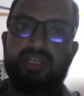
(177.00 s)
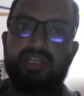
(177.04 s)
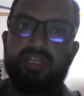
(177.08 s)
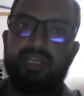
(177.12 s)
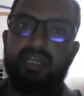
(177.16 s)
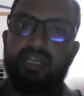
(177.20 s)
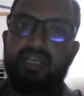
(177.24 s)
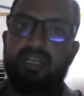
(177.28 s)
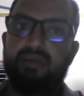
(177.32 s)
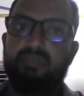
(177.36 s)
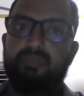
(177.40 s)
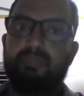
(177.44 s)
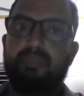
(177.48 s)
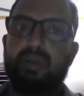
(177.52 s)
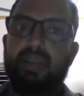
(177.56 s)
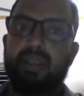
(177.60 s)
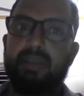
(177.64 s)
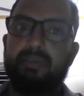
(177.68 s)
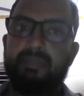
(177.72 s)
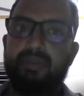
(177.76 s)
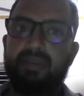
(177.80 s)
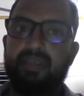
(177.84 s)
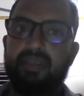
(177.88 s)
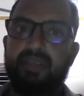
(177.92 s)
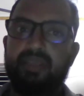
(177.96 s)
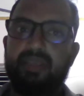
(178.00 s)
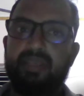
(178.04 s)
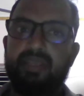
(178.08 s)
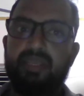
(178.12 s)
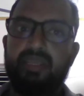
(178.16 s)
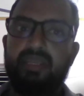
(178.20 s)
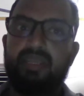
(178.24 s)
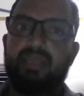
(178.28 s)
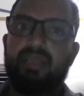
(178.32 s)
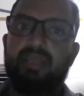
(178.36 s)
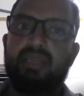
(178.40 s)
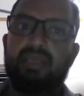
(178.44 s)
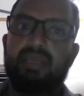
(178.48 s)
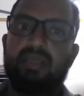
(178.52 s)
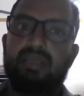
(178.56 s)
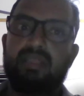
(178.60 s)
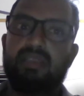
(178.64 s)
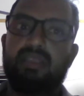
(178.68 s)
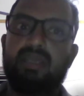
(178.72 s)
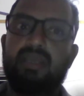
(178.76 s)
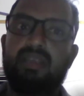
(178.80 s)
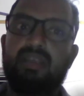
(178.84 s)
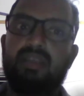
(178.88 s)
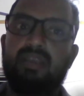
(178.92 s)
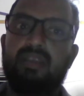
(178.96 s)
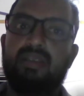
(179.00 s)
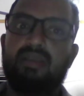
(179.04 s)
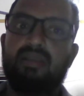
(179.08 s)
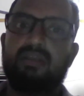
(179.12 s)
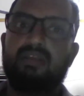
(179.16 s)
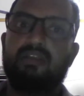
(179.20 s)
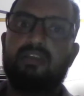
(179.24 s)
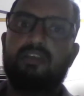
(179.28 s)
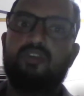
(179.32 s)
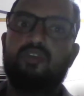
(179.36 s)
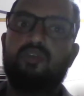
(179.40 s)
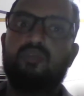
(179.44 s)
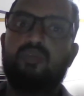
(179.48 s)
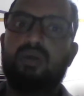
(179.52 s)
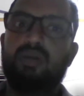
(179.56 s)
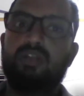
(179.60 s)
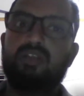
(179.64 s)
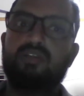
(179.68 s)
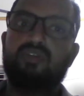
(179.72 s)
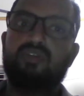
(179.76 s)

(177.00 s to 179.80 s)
create a primary key, then you are